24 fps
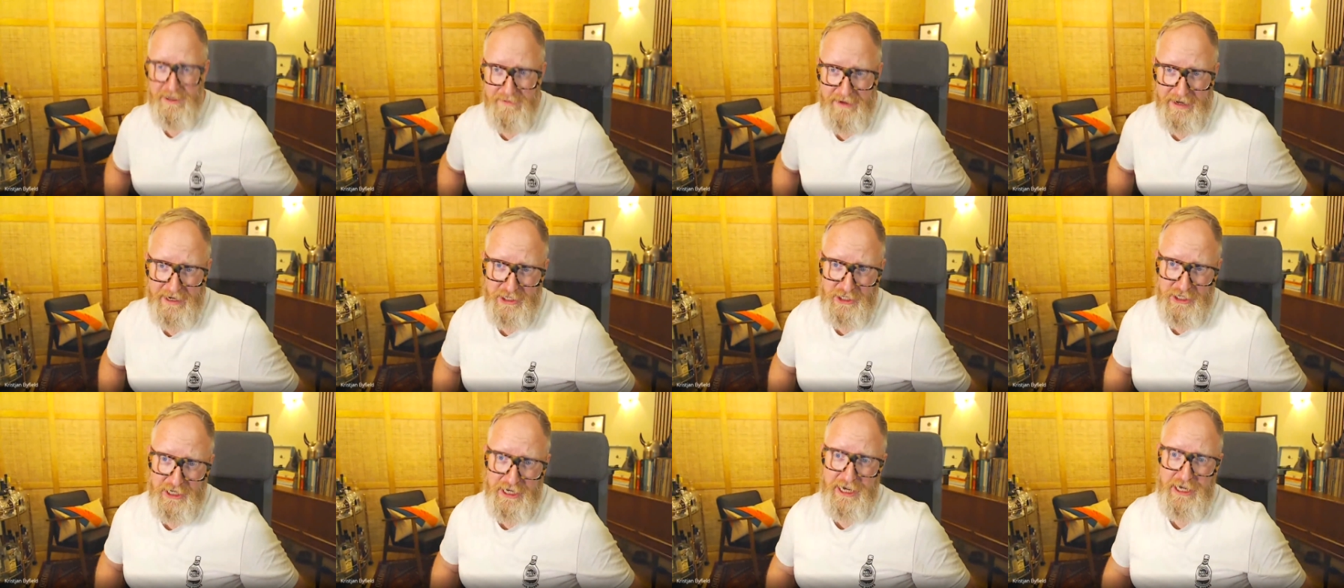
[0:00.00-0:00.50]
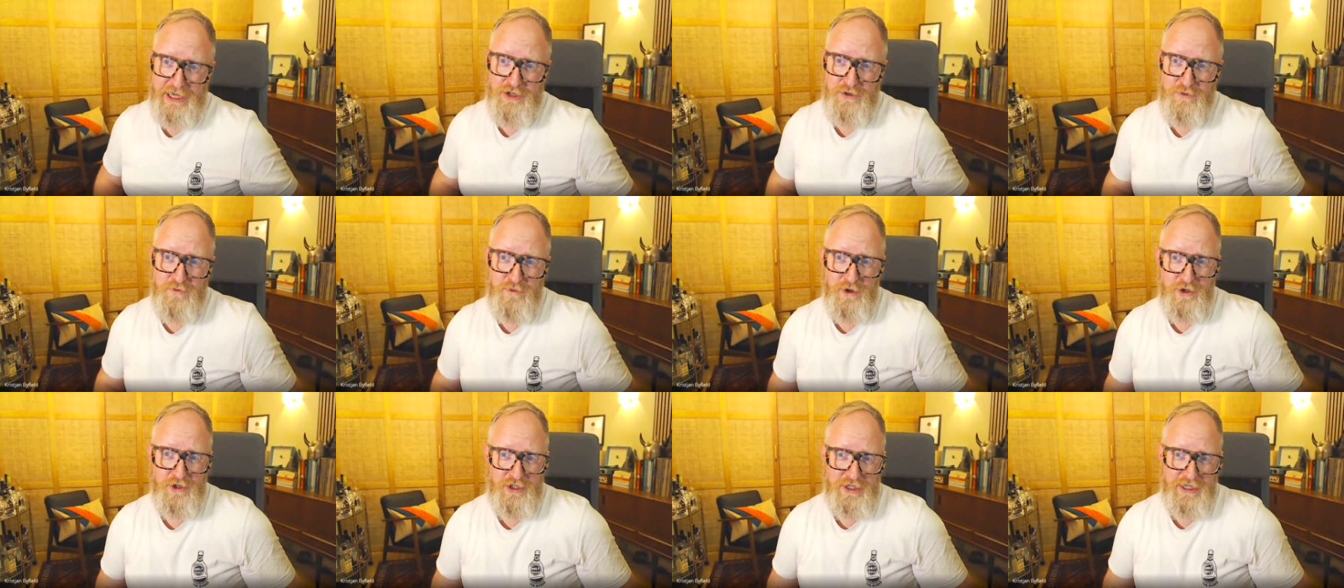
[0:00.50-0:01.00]
managing agent
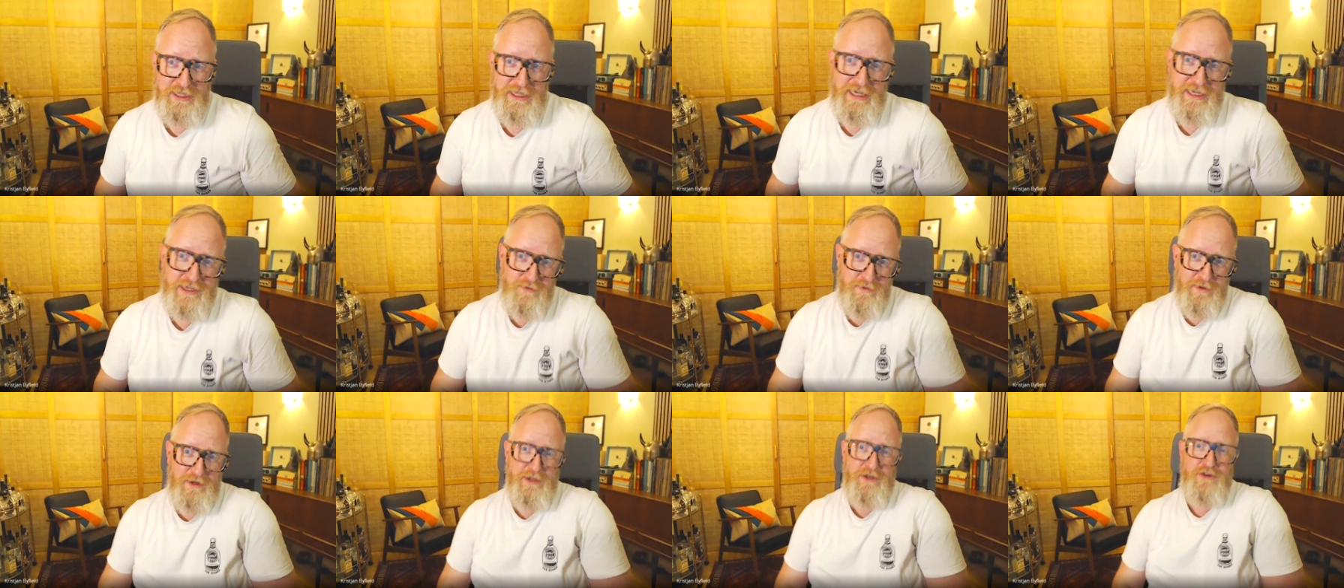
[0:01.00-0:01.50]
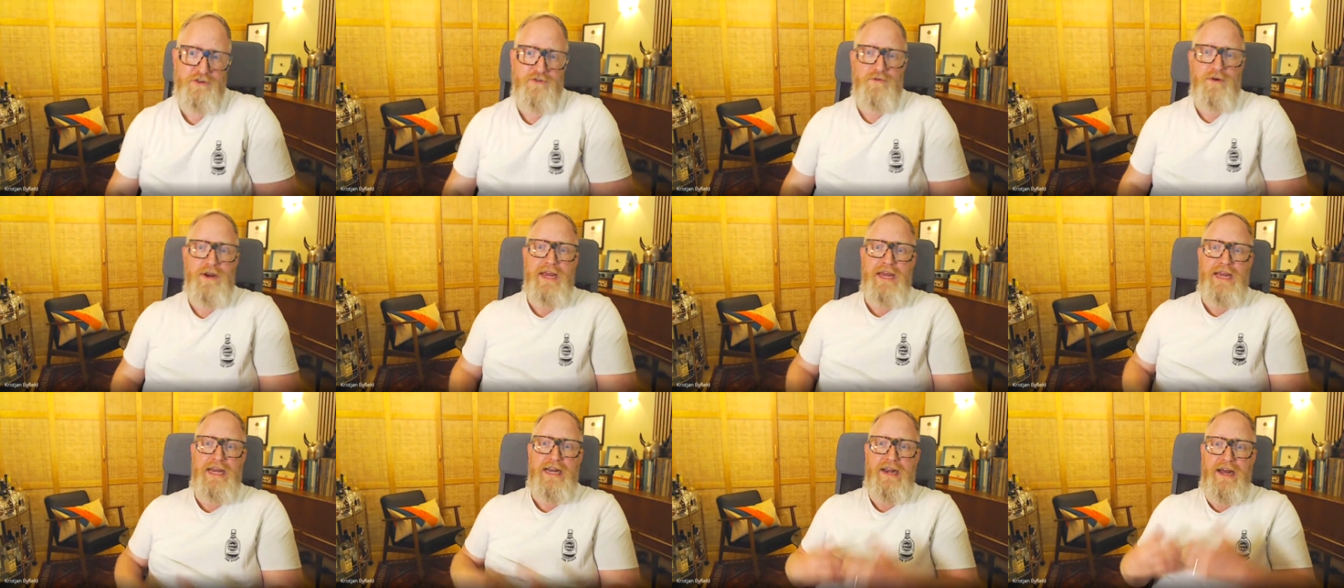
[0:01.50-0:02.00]
watching this will
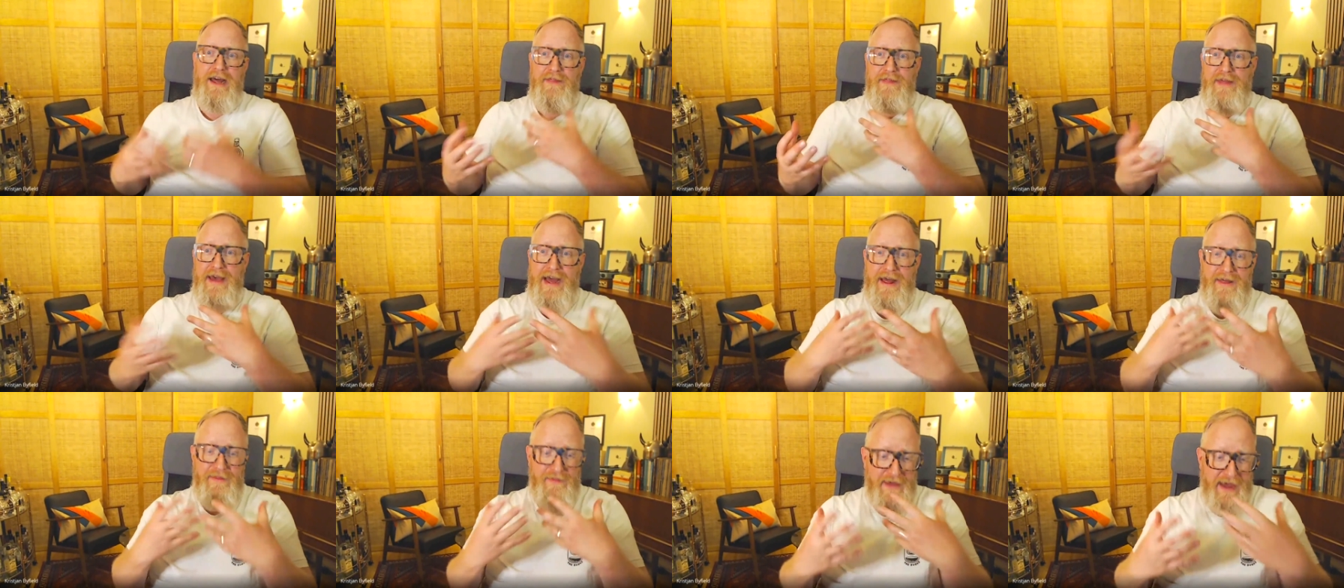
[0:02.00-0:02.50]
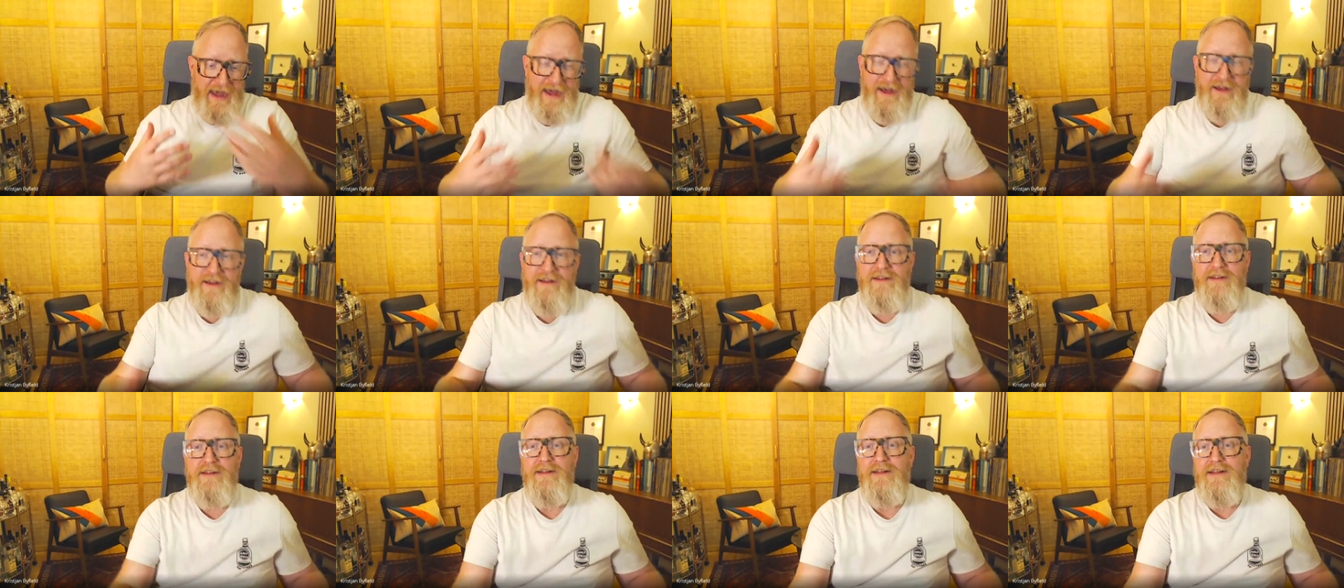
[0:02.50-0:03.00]
agree, like
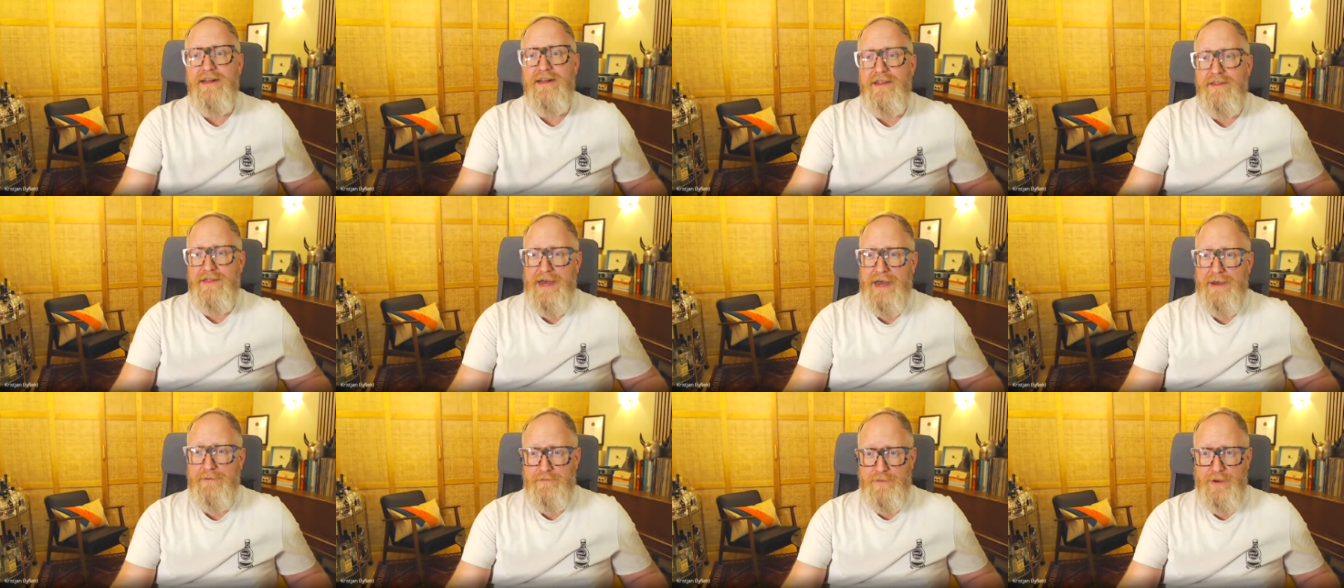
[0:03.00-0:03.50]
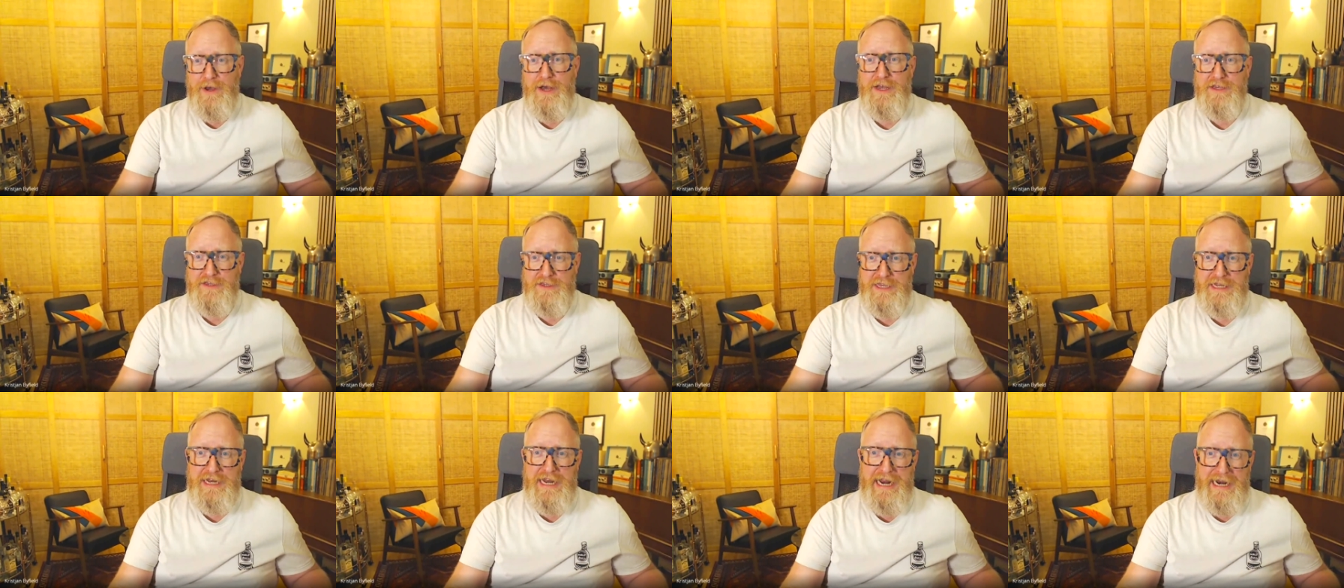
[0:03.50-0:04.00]
that
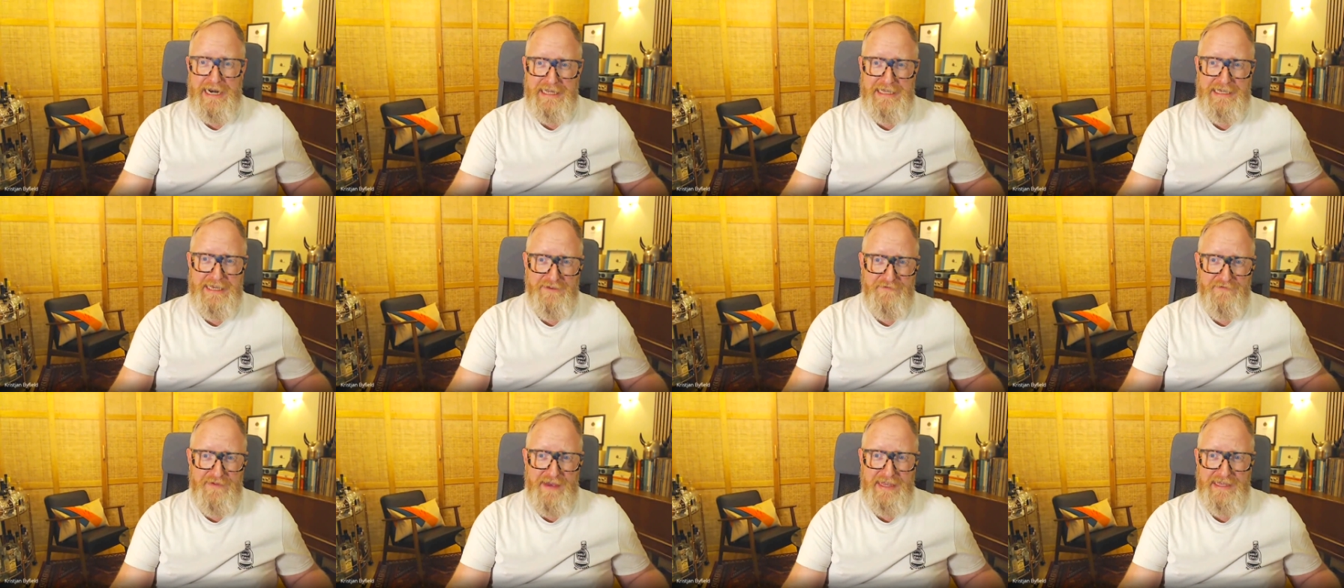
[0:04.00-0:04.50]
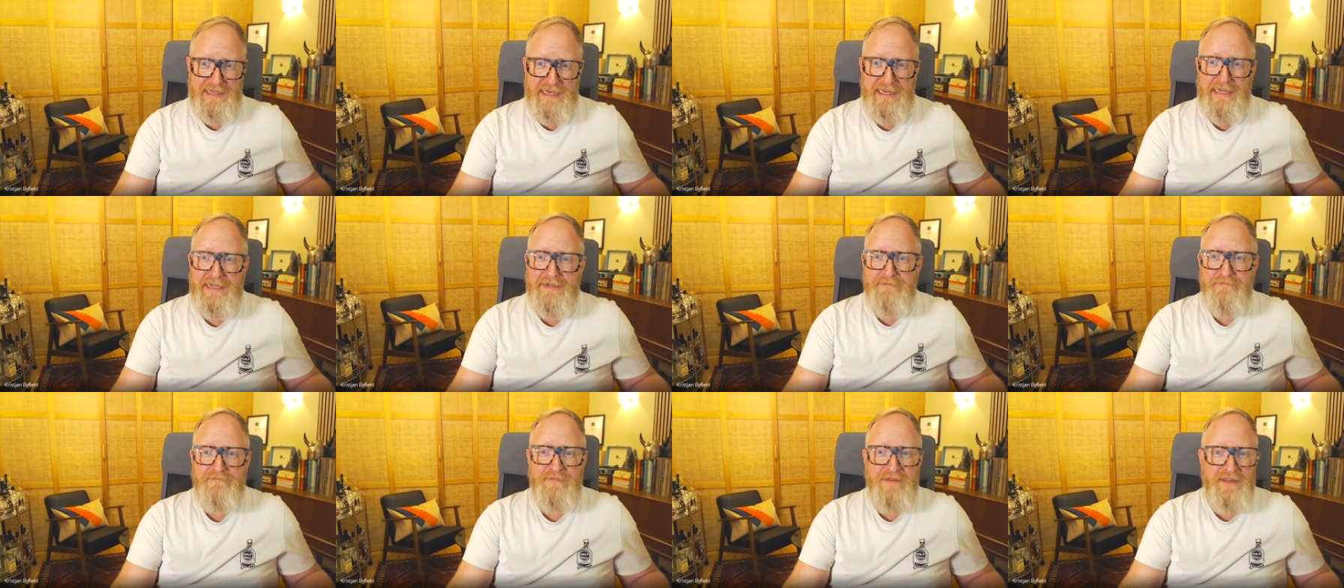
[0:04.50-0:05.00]
personality
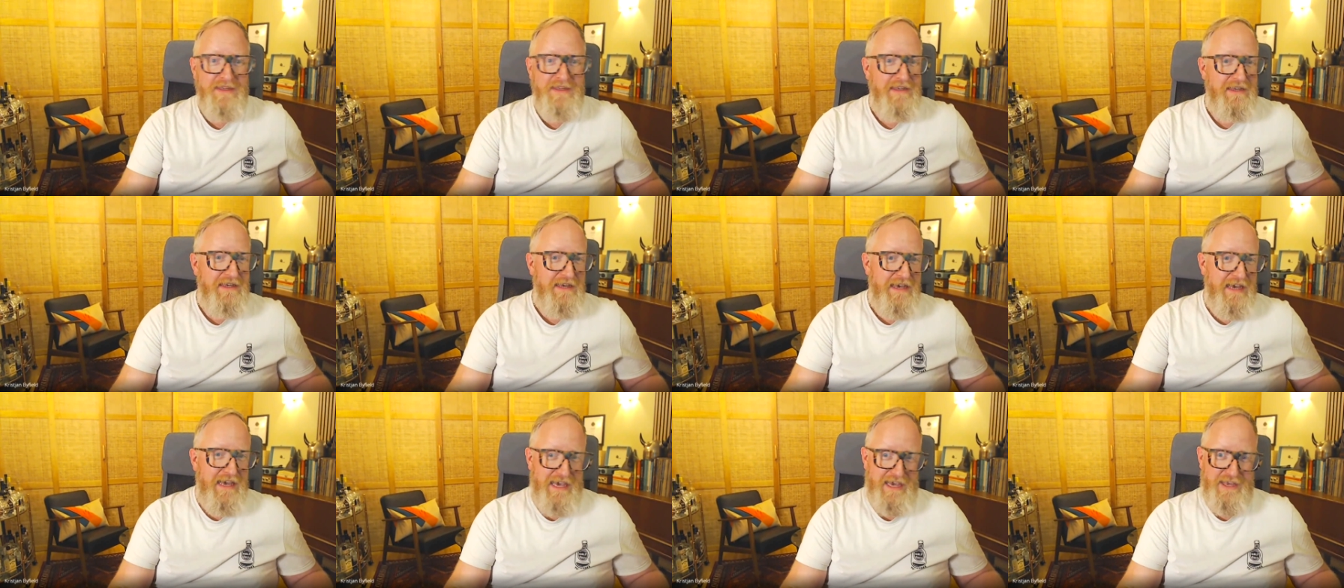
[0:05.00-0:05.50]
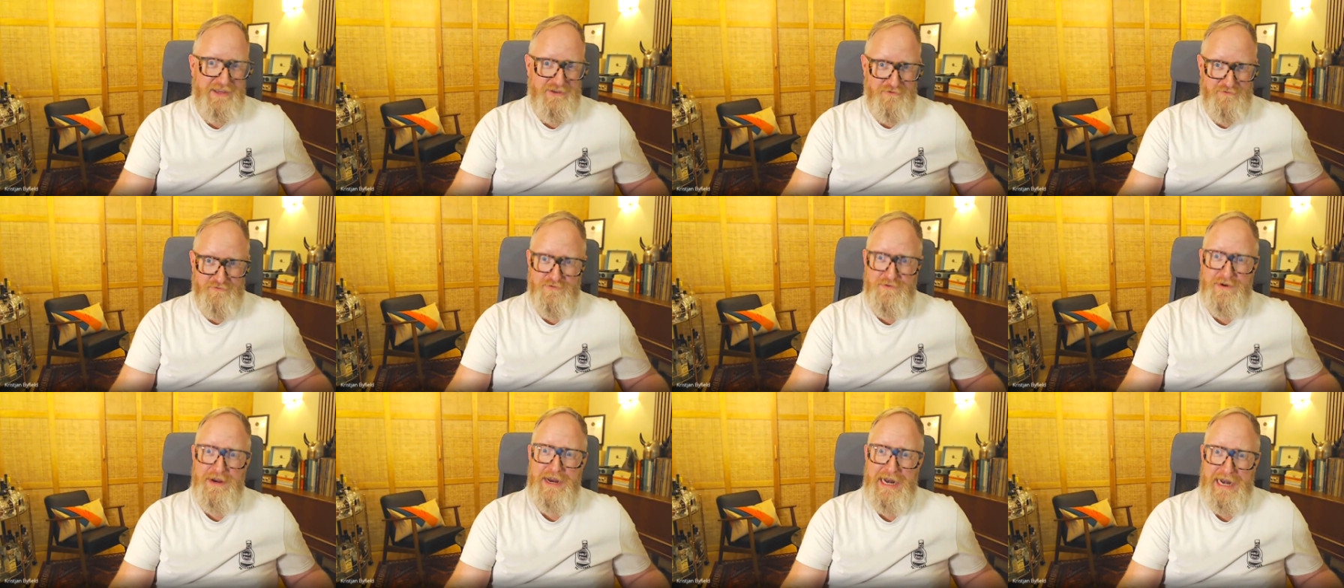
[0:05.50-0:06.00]
vetting is a
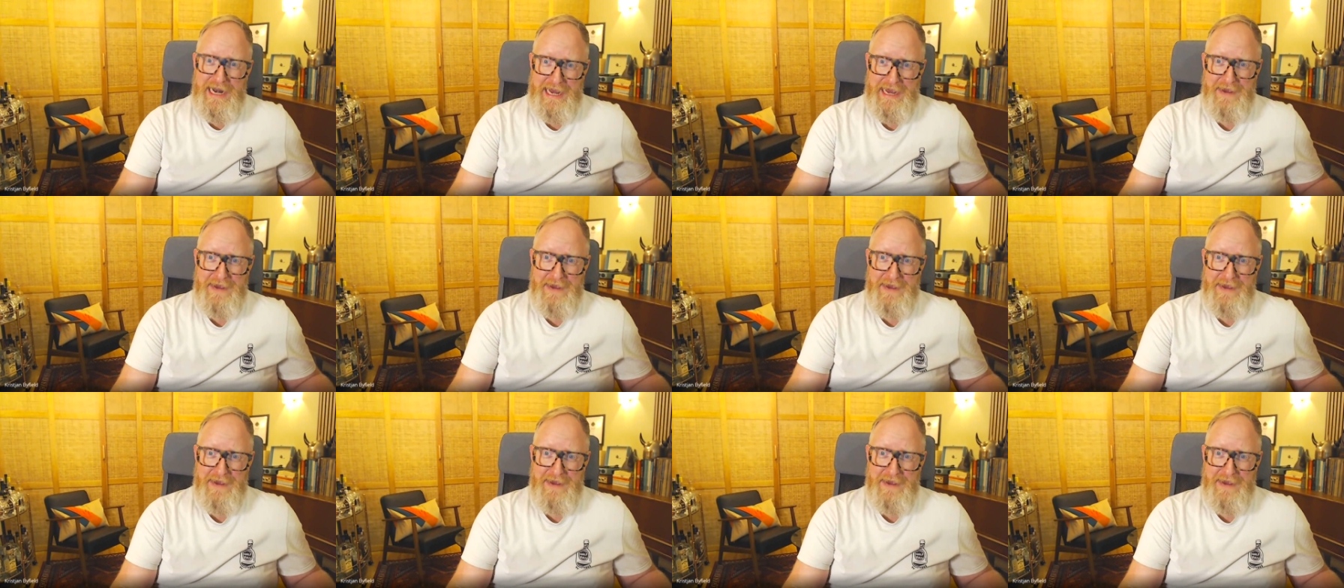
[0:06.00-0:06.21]
really